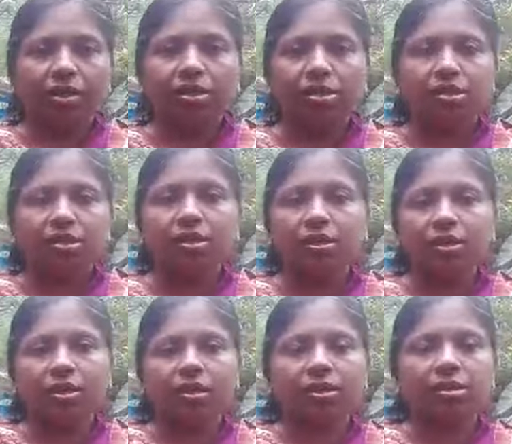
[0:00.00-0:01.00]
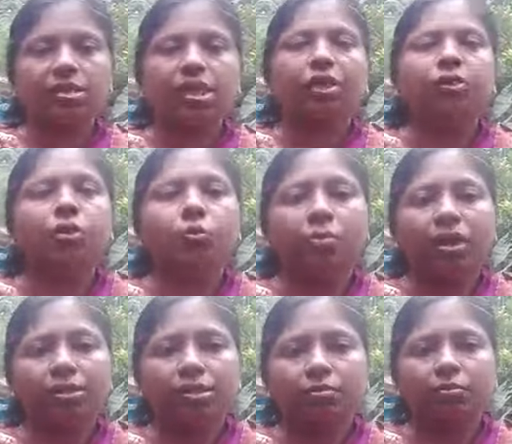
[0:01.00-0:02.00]
is the
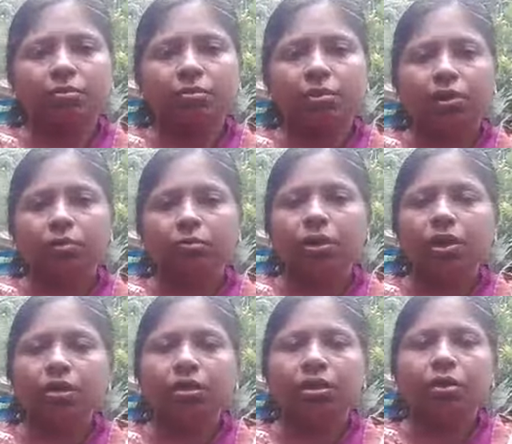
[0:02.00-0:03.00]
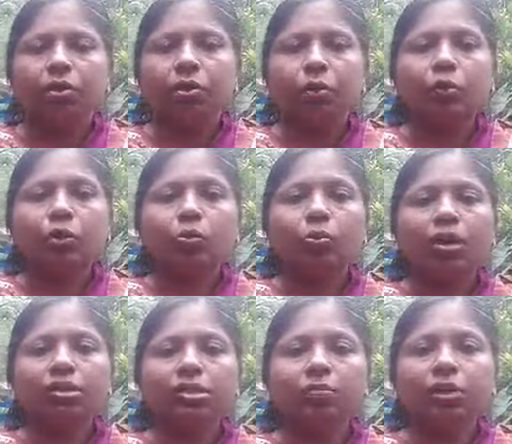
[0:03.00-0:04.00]
cytoplasm. But
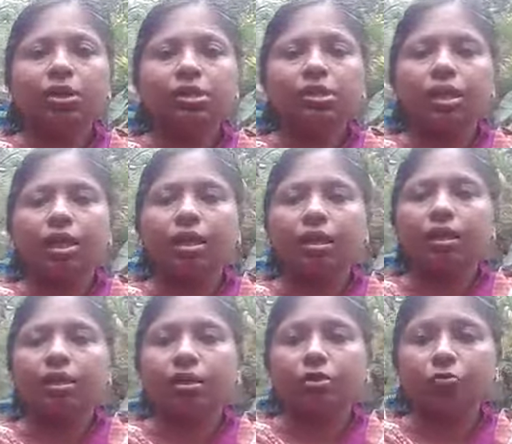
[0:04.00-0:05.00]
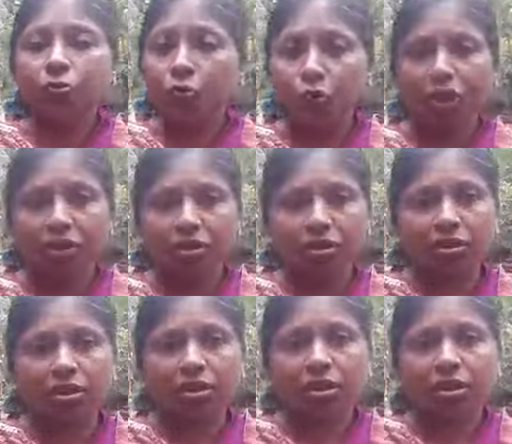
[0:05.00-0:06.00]
nucleoplasm is another fluid.
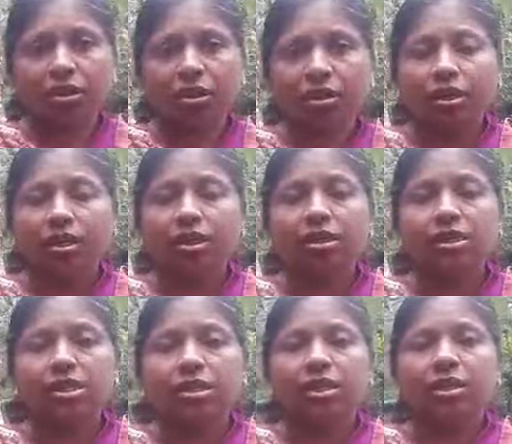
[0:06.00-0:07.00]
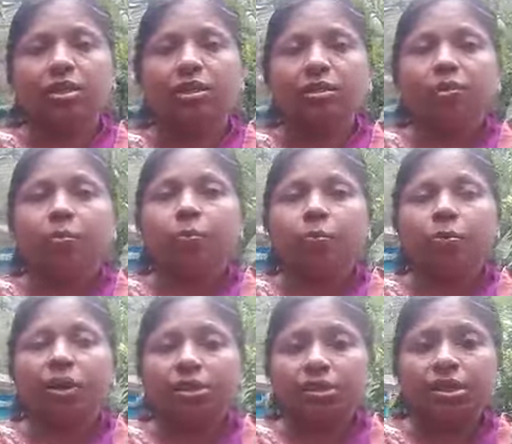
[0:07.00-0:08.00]
It is
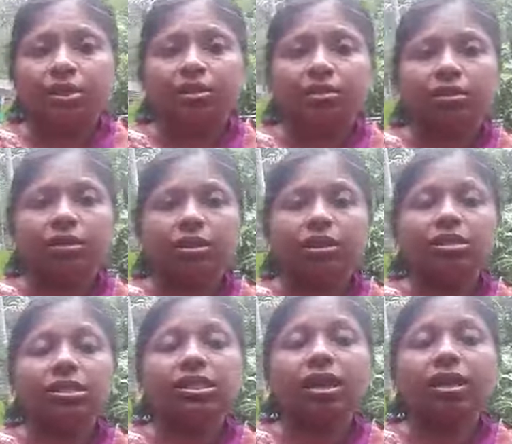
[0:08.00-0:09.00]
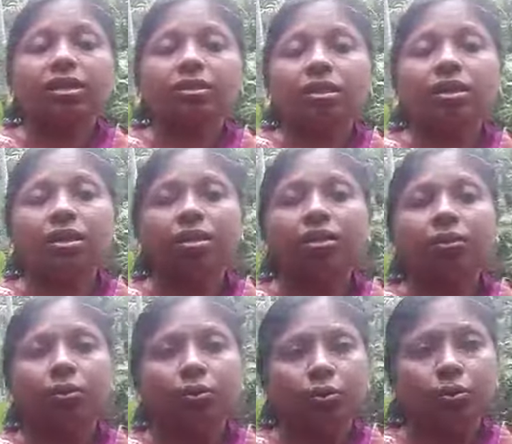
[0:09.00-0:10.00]
present inside the
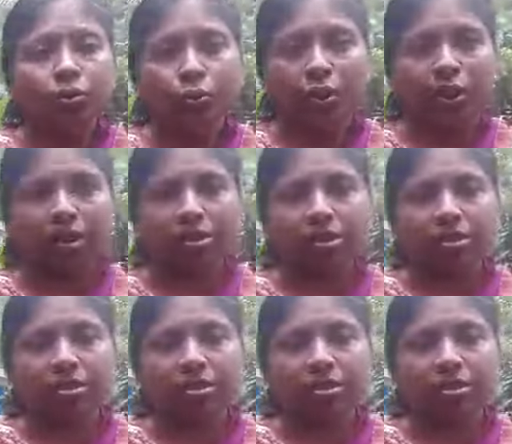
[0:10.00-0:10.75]
nucleus.